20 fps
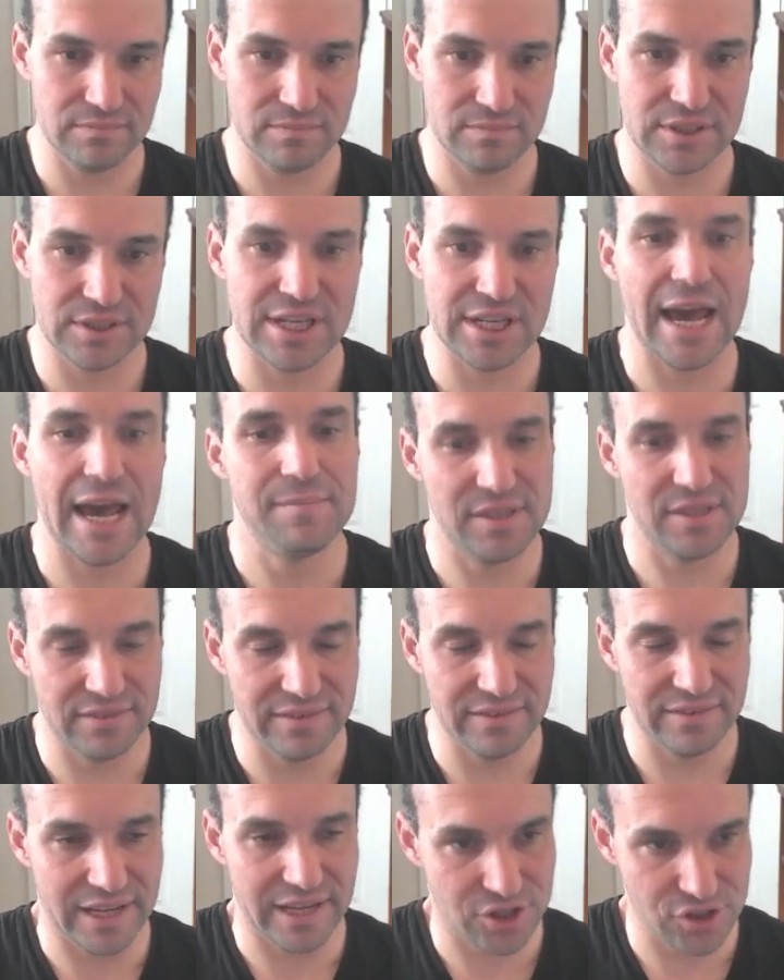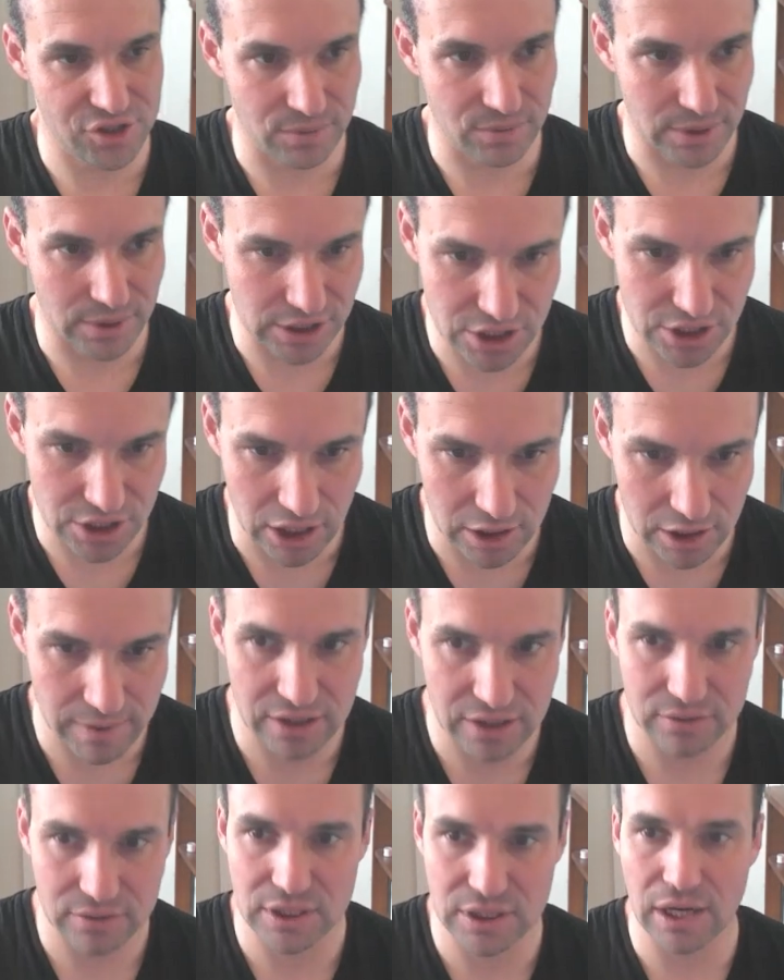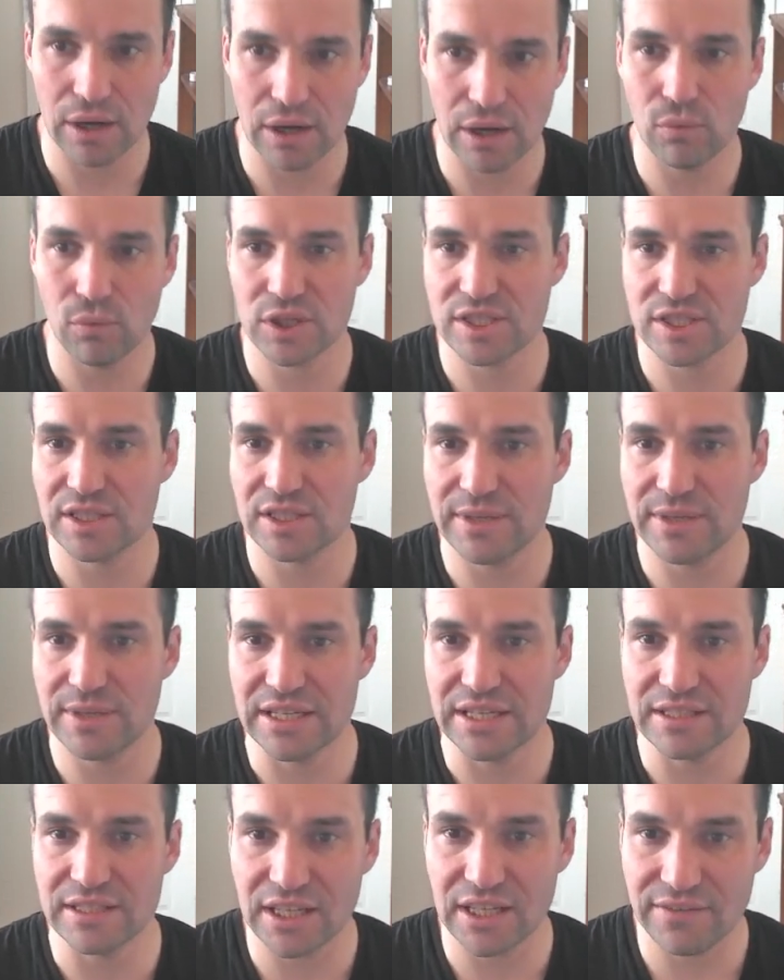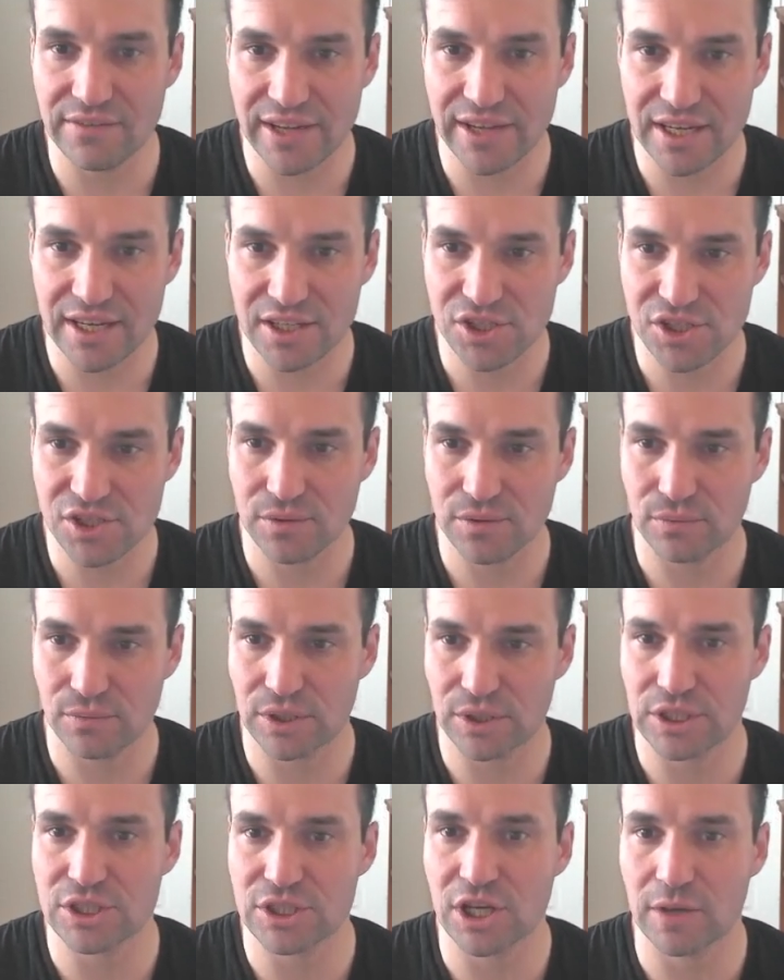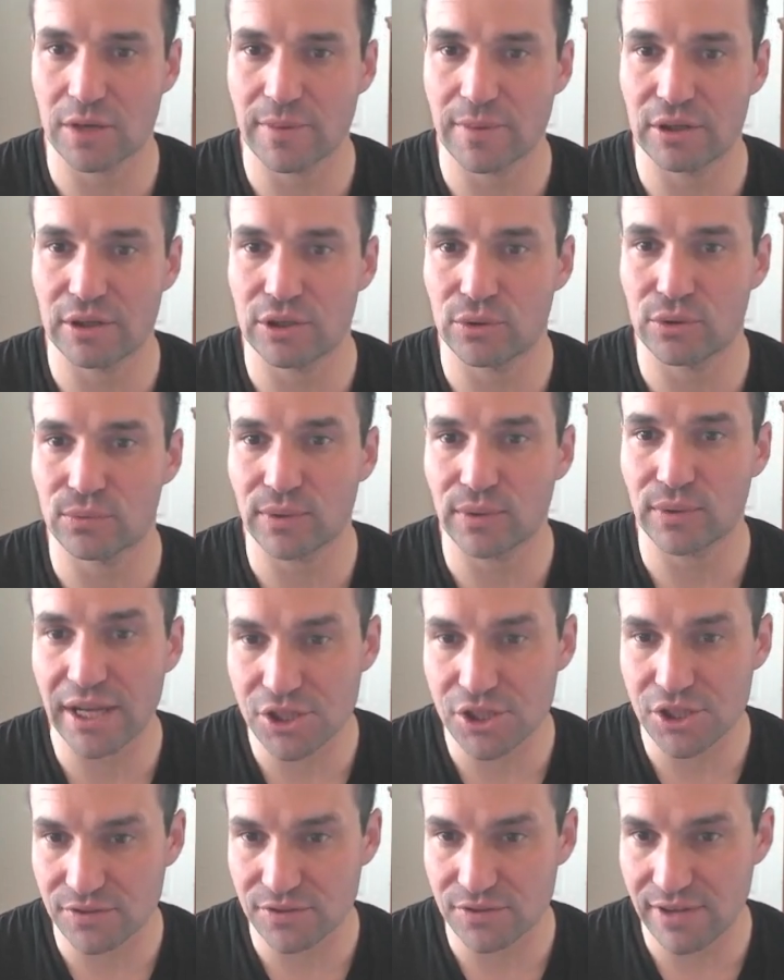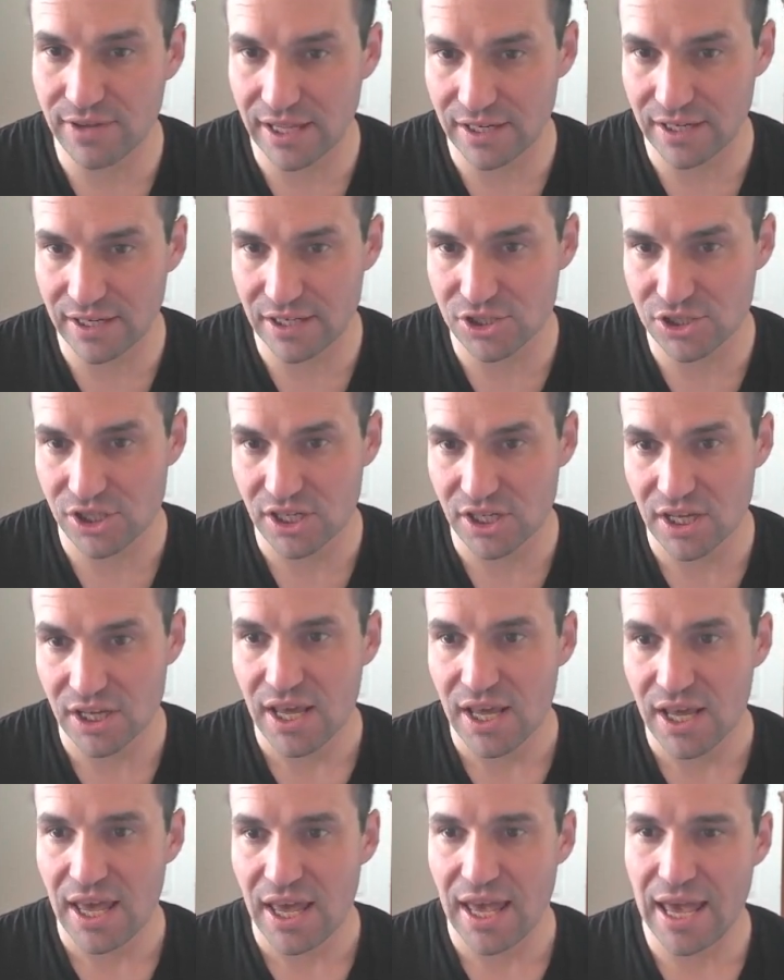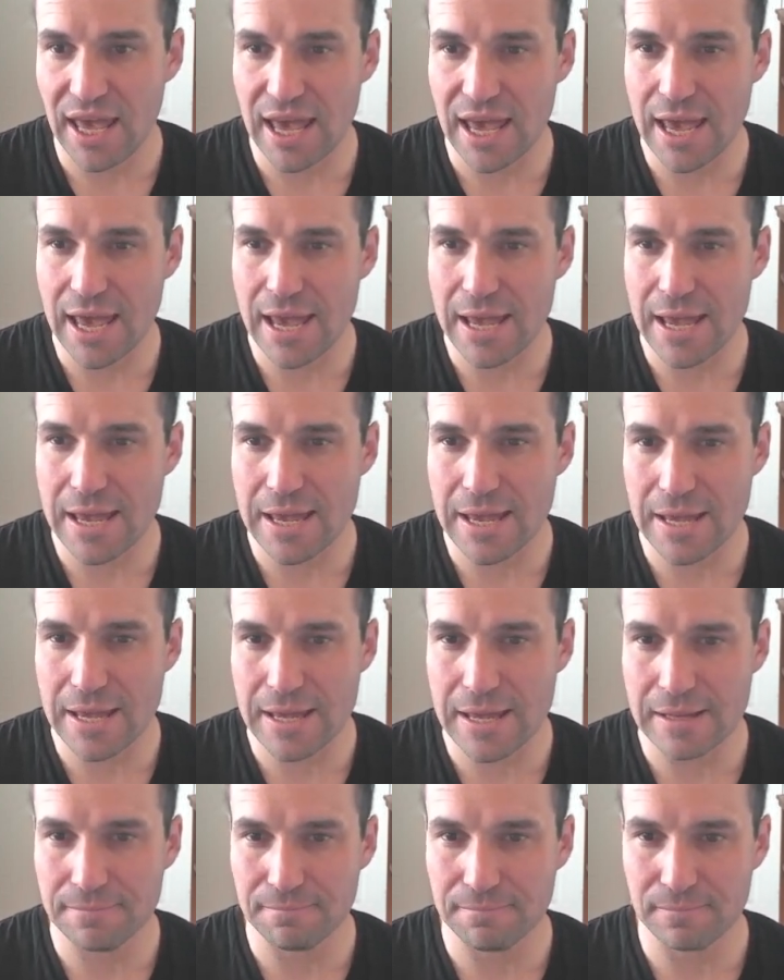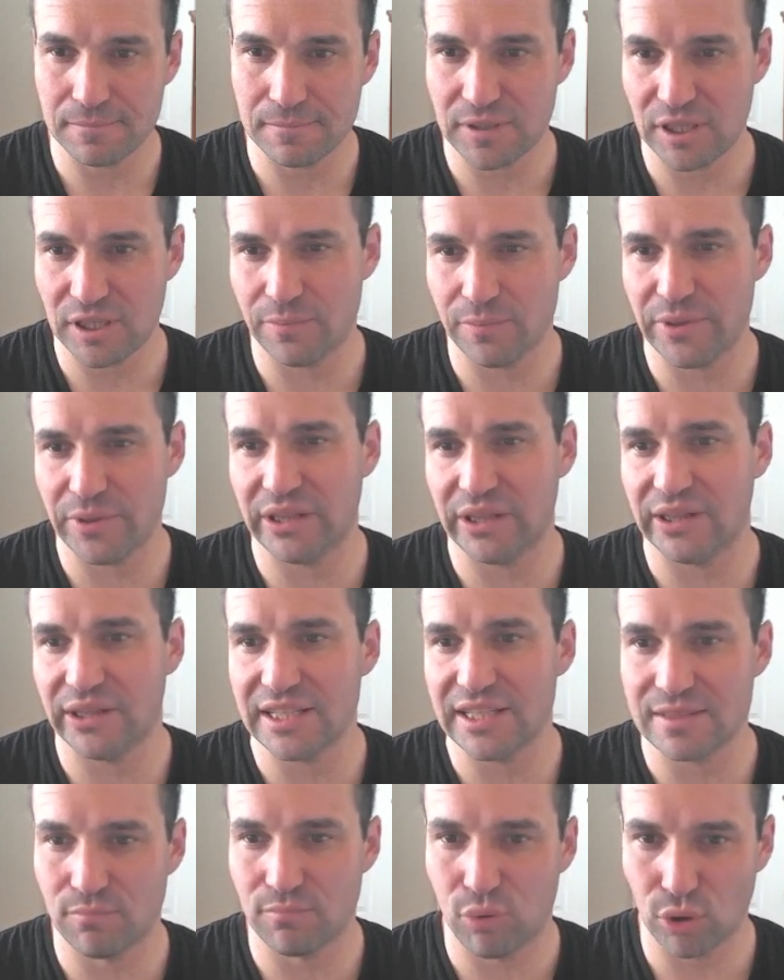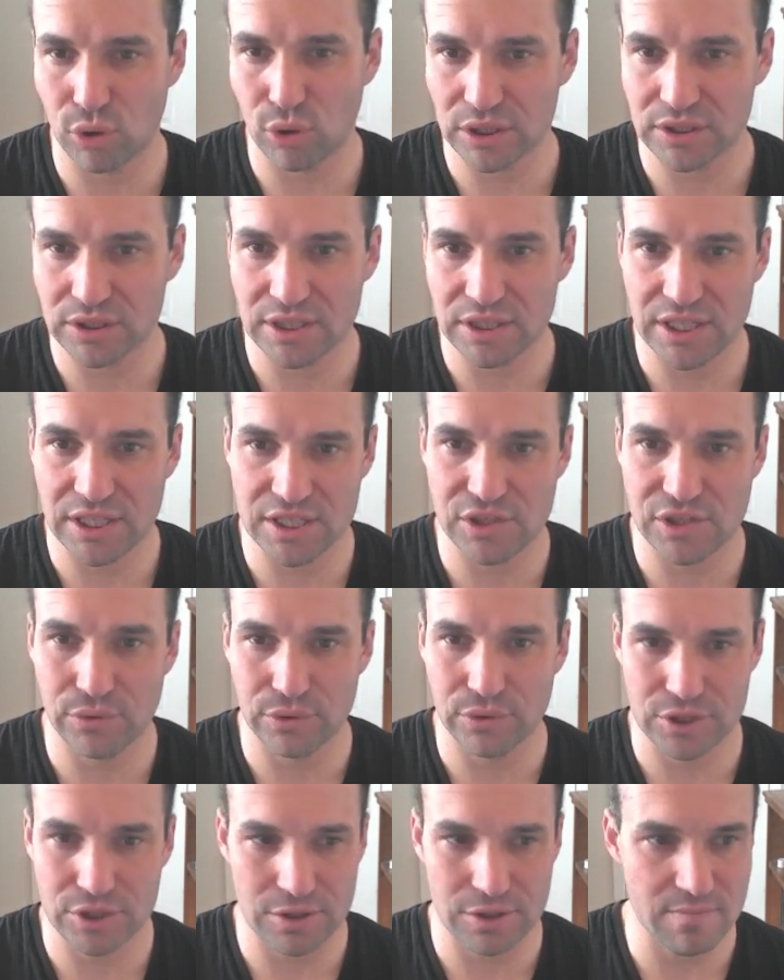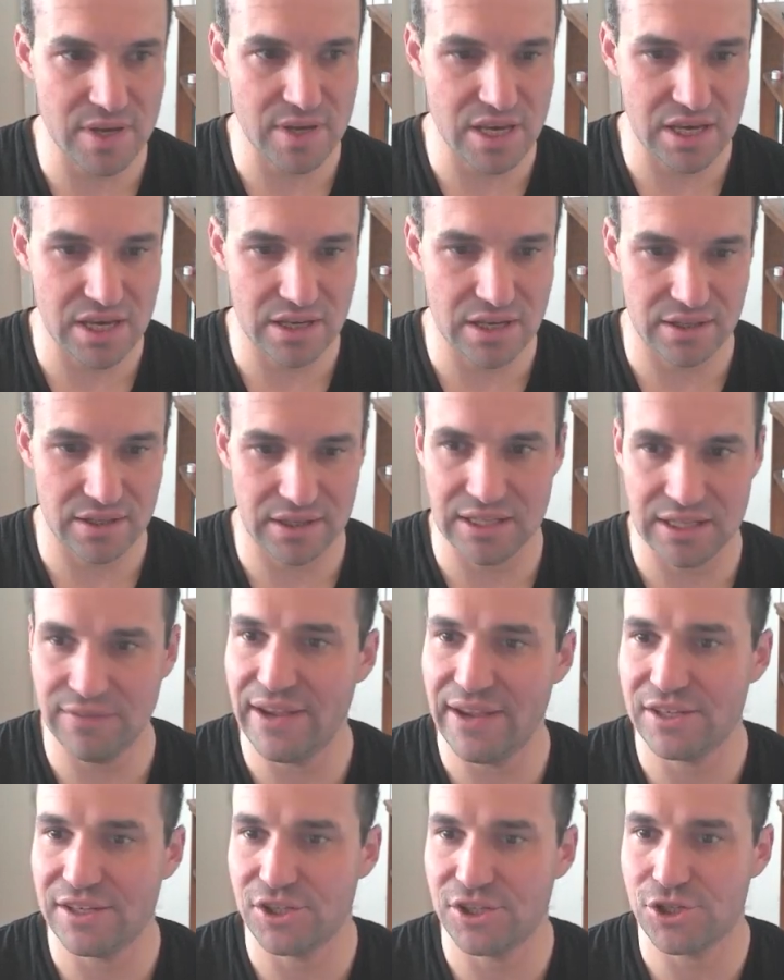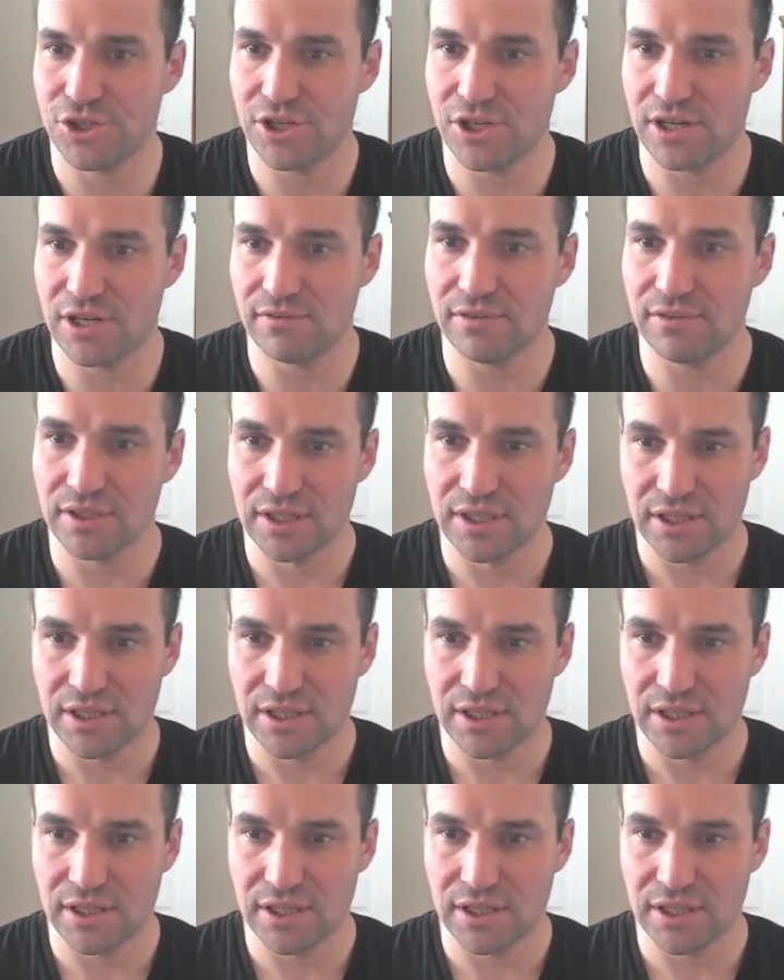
types of advantage that we're going to talk about. One is going to be a nut advantage. We're going to talk about a range advantage. And a little bit less important is going to be the advantage of